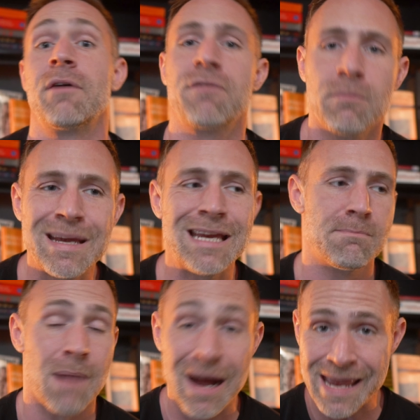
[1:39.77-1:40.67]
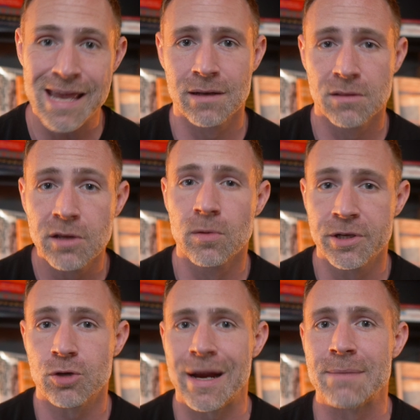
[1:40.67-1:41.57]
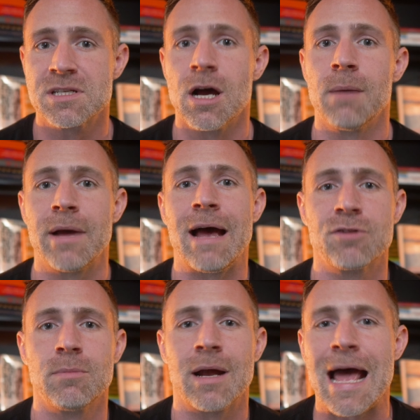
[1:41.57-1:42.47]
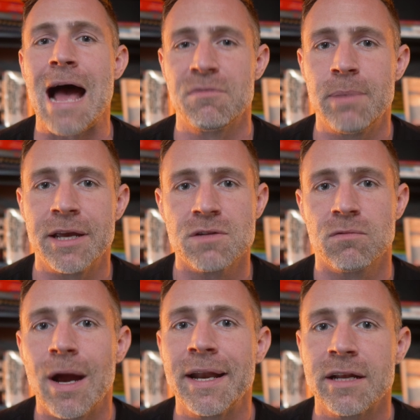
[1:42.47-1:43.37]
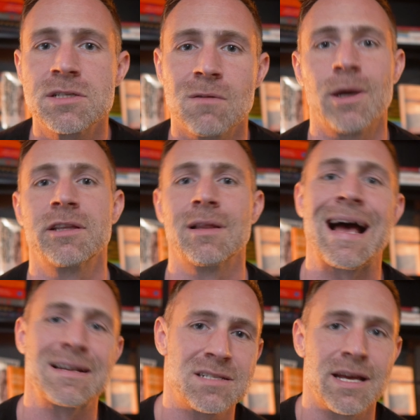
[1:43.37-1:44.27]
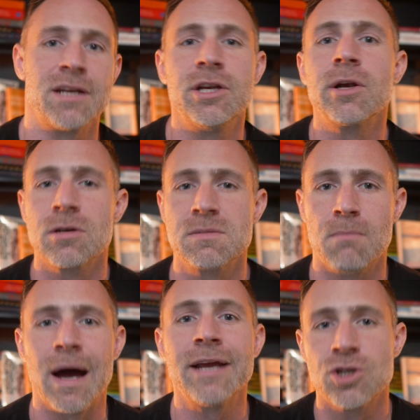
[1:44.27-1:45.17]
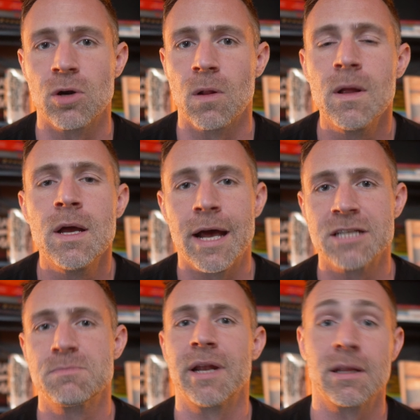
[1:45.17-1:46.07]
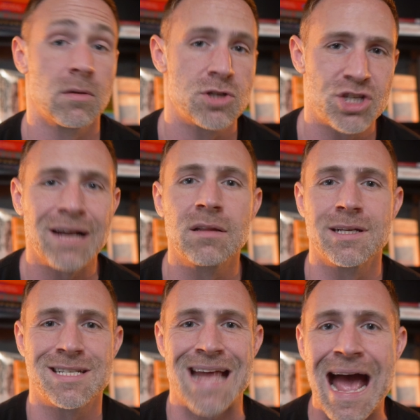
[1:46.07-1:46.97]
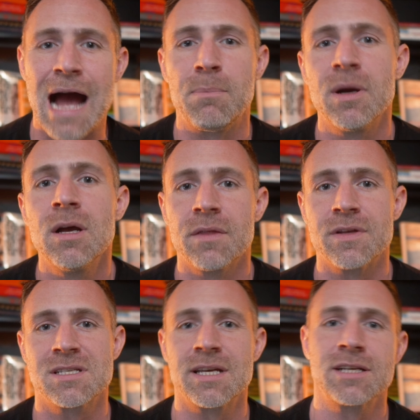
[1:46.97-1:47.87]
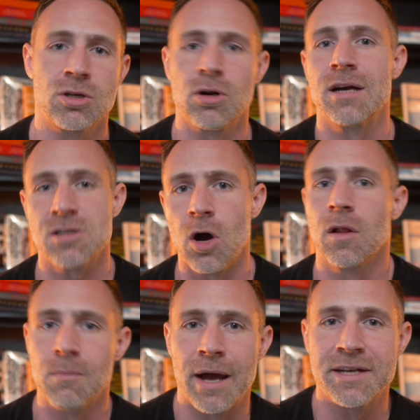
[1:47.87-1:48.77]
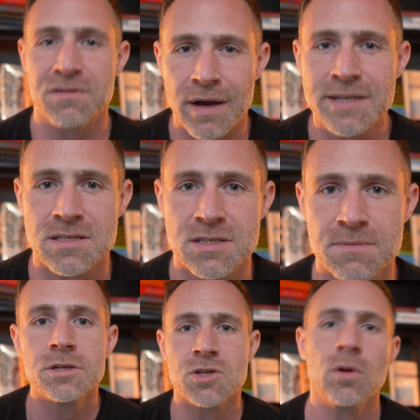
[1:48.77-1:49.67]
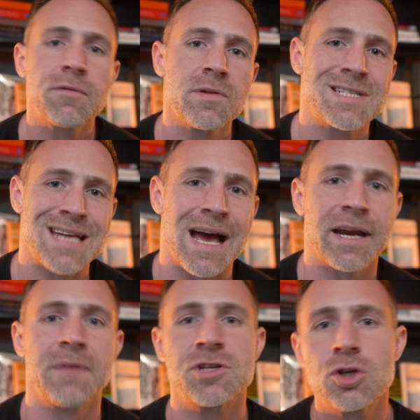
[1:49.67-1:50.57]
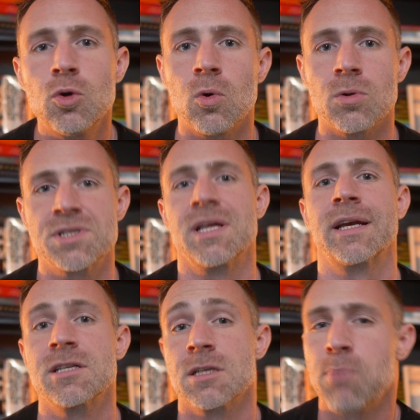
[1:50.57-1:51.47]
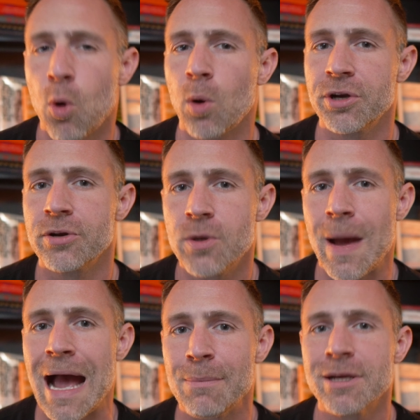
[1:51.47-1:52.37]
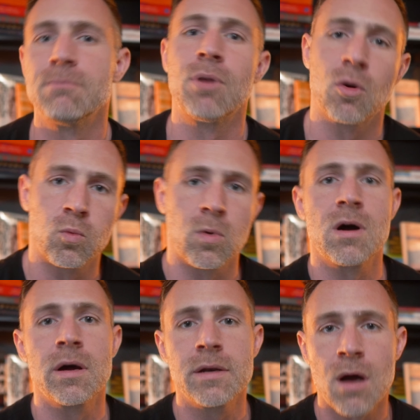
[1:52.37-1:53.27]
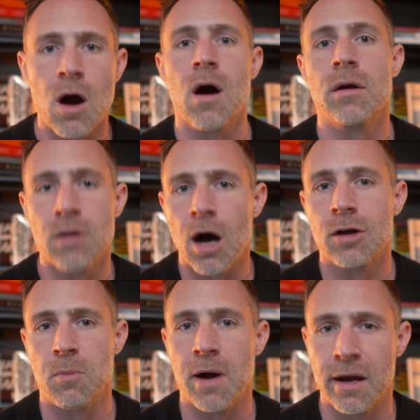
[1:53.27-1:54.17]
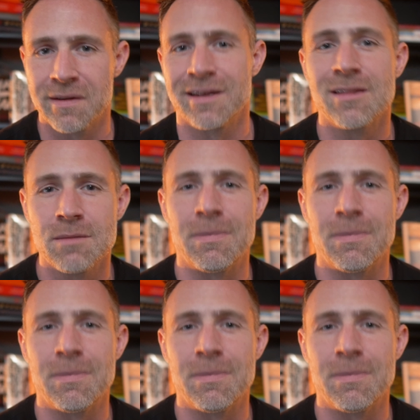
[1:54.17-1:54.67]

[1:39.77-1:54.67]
Now for me, my hand literally cramps up after about a half a page of writing. So about the last 10 years, my journal has been a little checklist app that syncs across all of my devices. So look for the tech and the tools that can support your new habit, but run on autopilot in the